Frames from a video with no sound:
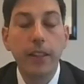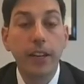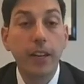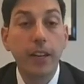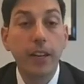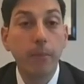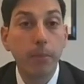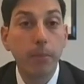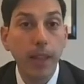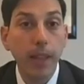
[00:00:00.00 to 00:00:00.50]
the
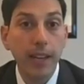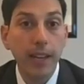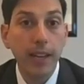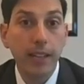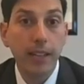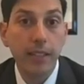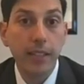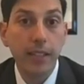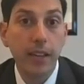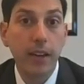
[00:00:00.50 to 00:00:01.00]

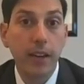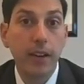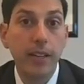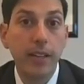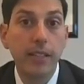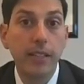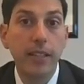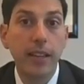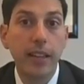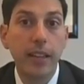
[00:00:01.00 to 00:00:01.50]
complainant here
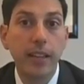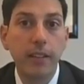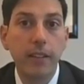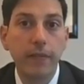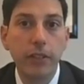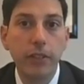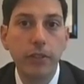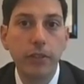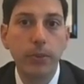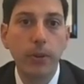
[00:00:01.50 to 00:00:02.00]
is the
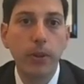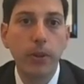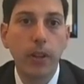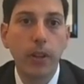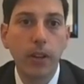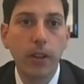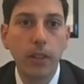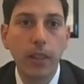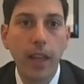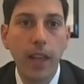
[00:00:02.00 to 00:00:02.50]

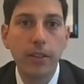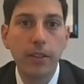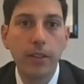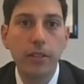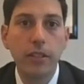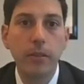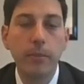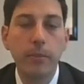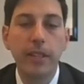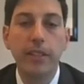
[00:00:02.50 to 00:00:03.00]
individual
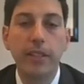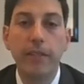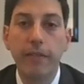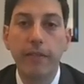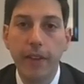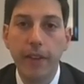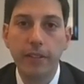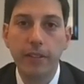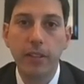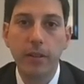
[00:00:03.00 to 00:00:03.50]
alleged to be the
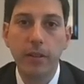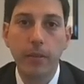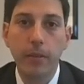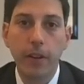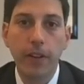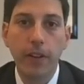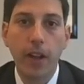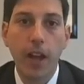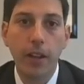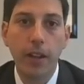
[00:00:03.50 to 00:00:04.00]
victim
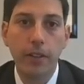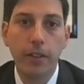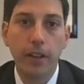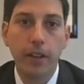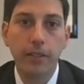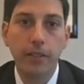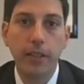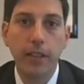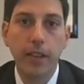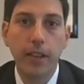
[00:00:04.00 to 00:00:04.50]
of
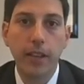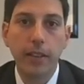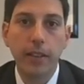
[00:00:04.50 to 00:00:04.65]
conduct